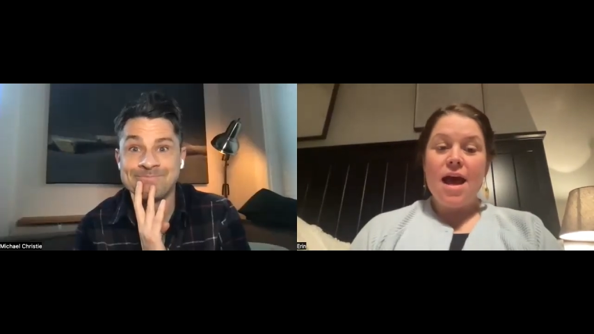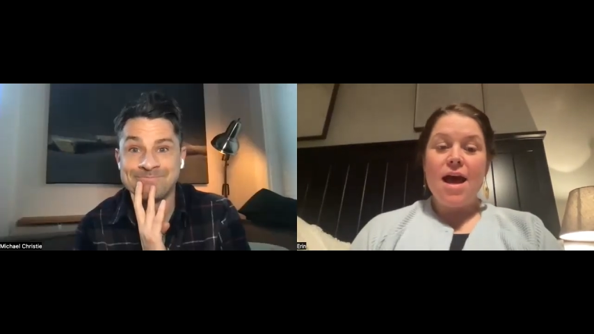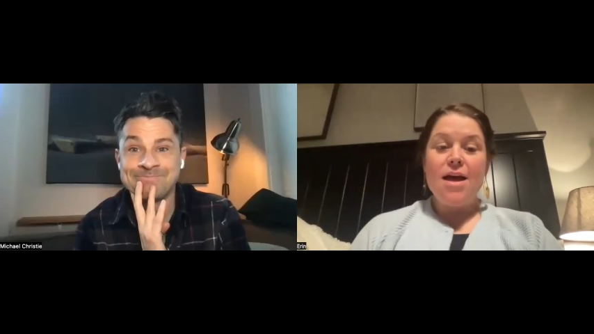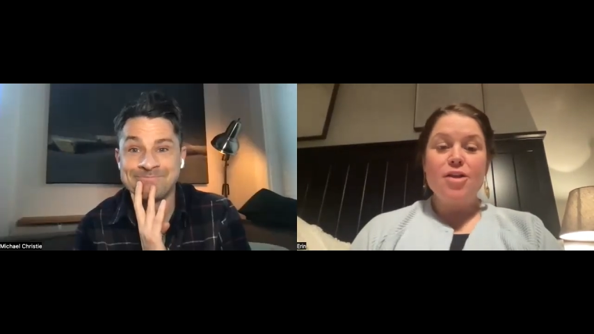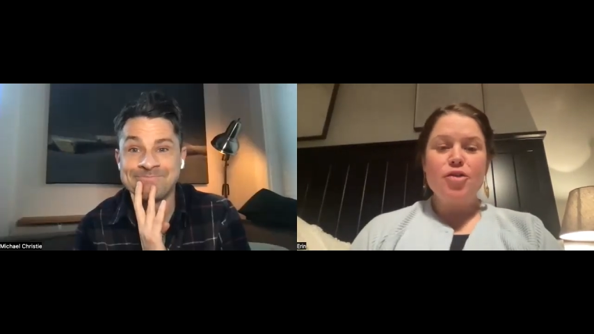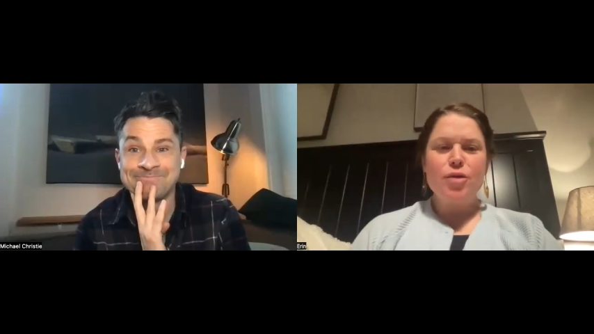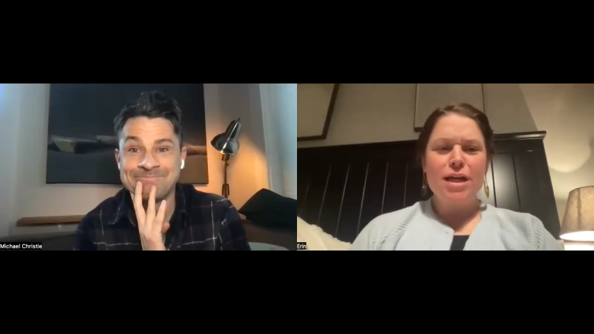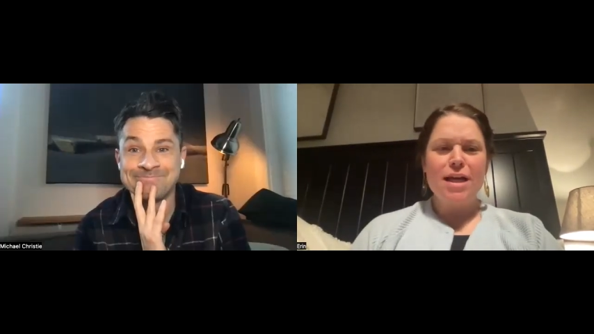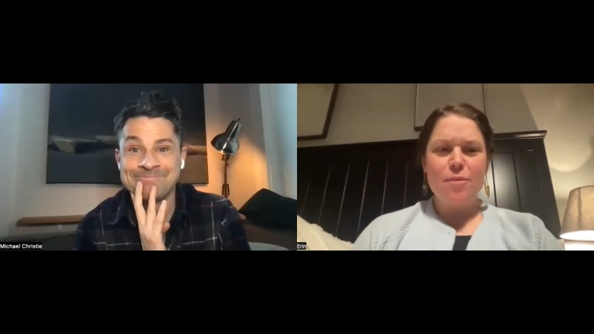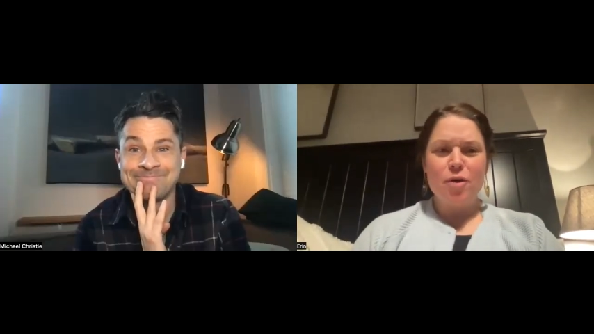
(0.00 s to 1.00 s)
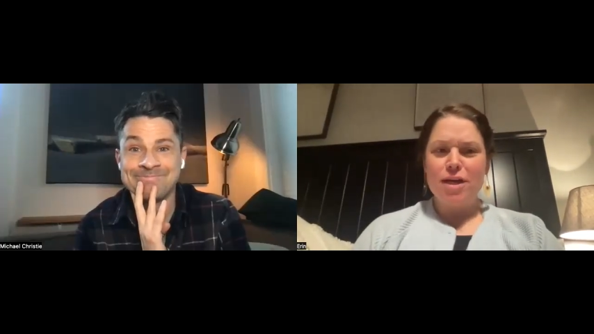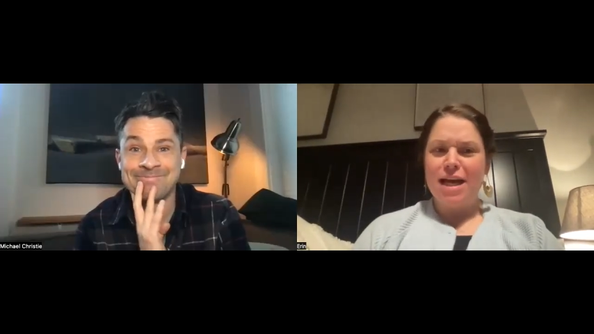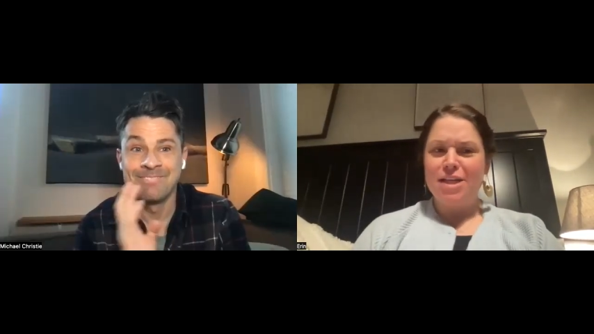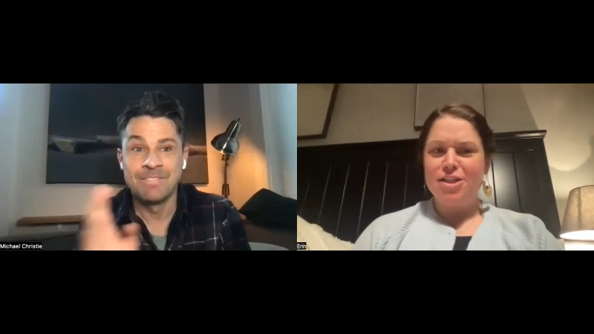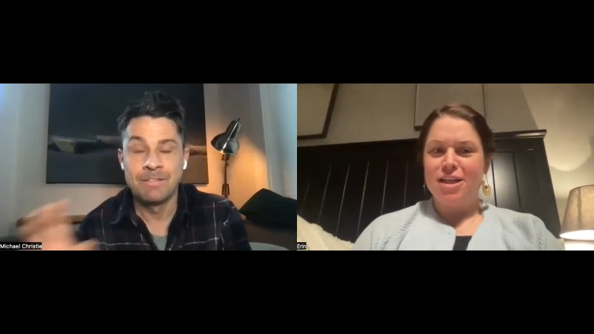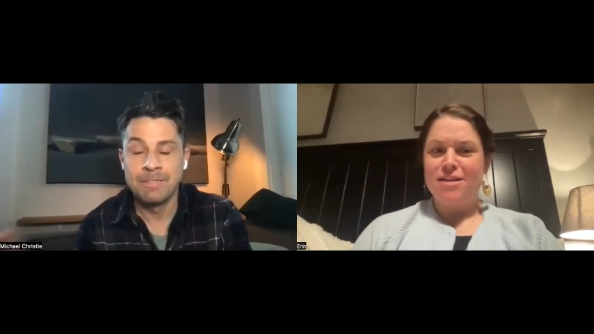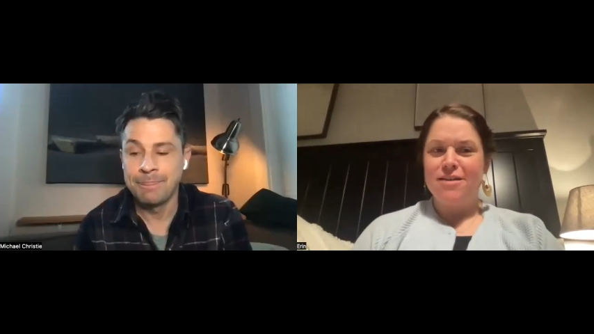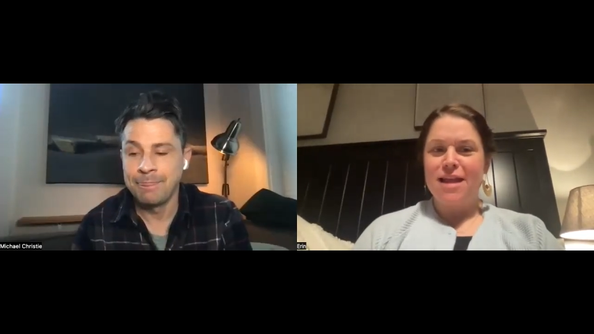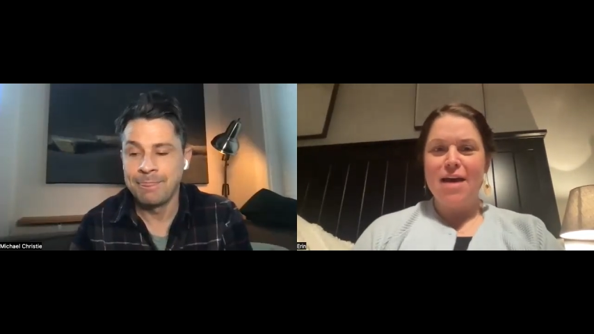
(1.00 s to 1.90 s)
Speaker 1: Uh, tree communication.